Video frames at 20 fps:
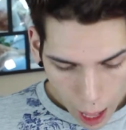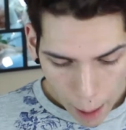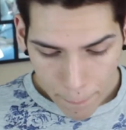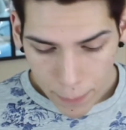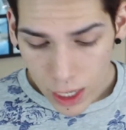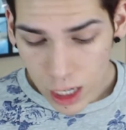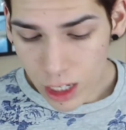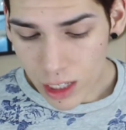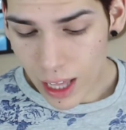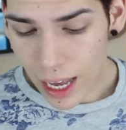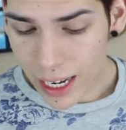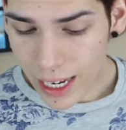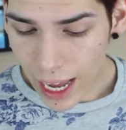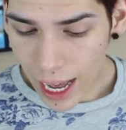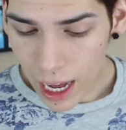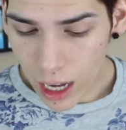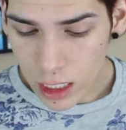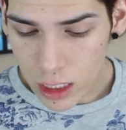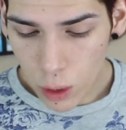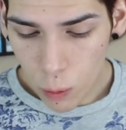I'll be your
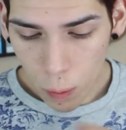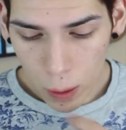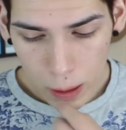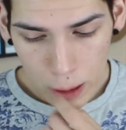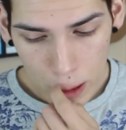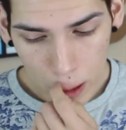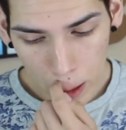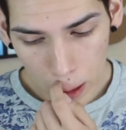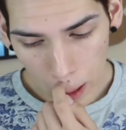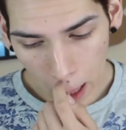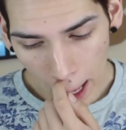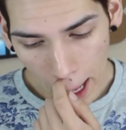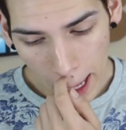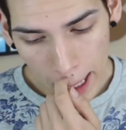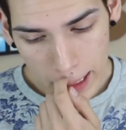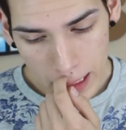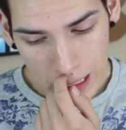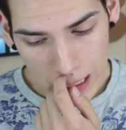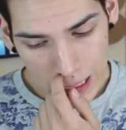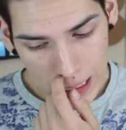lighthouse when you're
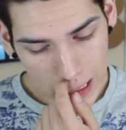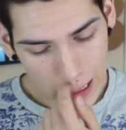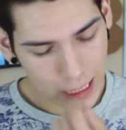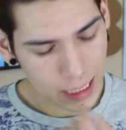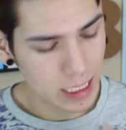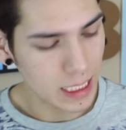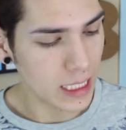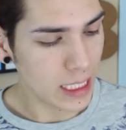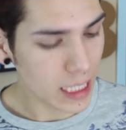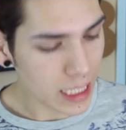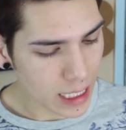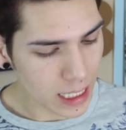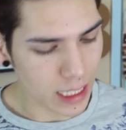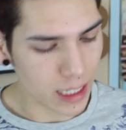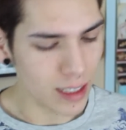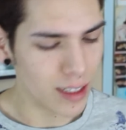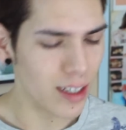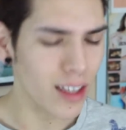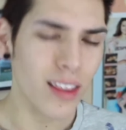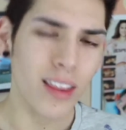lost to see.